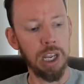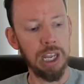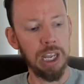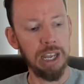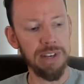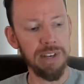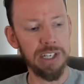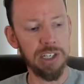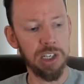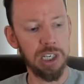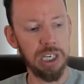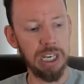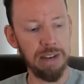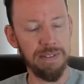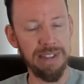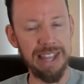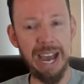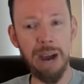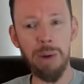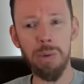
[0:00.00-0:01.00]

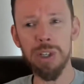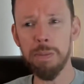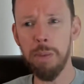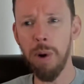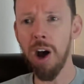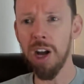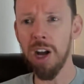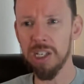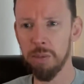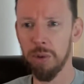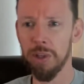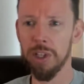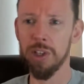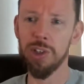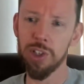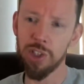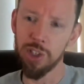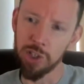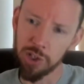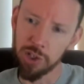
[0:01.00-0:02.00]
If that was possible, let's
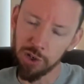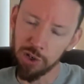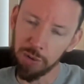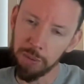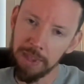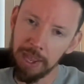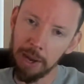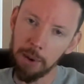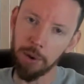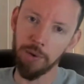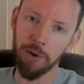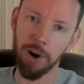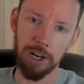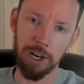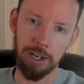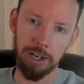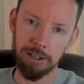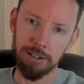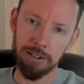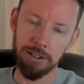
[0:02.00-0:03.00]
just assume they were
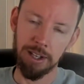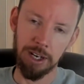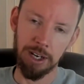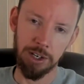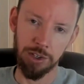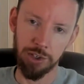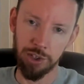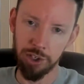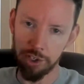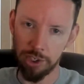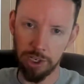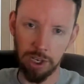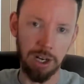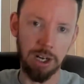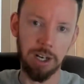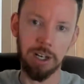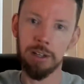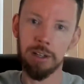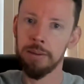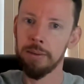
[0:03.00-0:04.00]
right, that it's just going
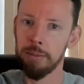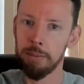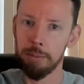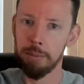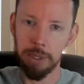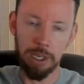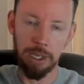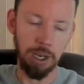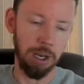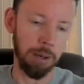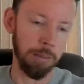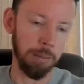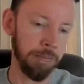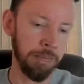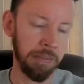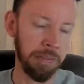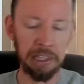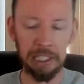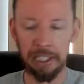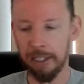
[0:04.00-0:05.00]
to
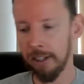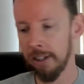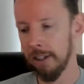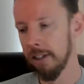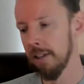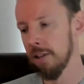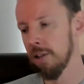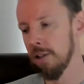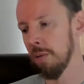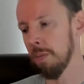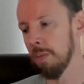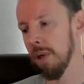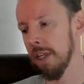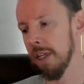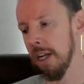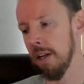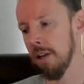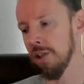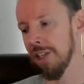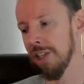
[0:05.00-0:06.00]
become super
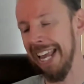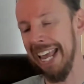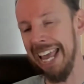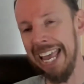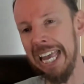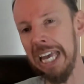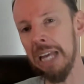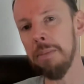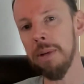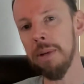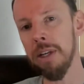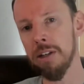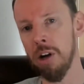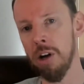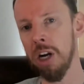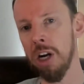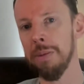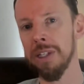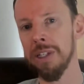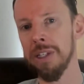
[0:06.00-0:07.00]
intelligent and be
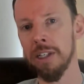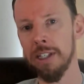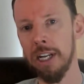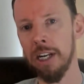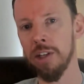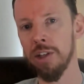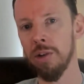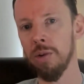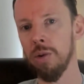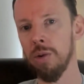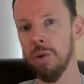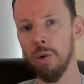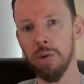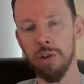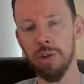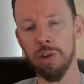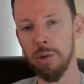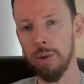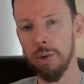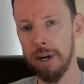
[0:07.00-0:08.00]
autonomous and set its own
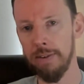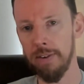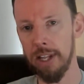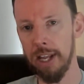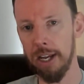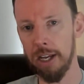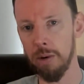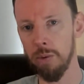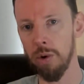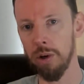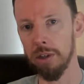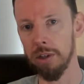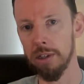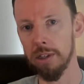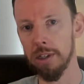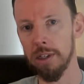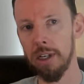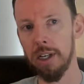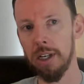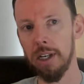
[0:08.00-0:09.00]
goals and do whatever the heck it
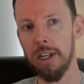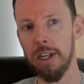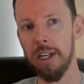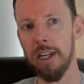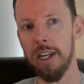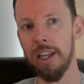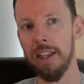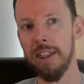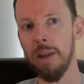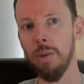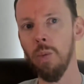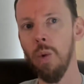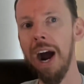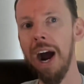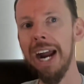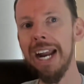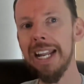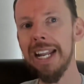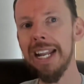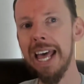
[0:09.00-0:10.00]
wants. Then
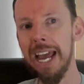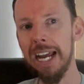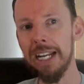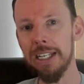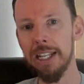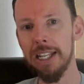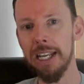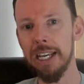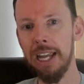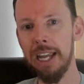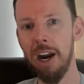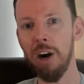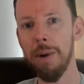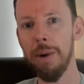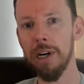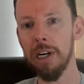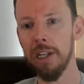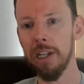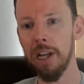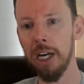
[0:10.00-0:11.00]
why the heck do they care
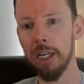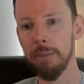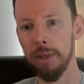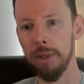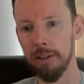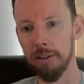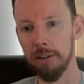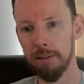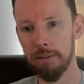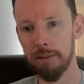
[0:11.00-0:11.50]
about alignment?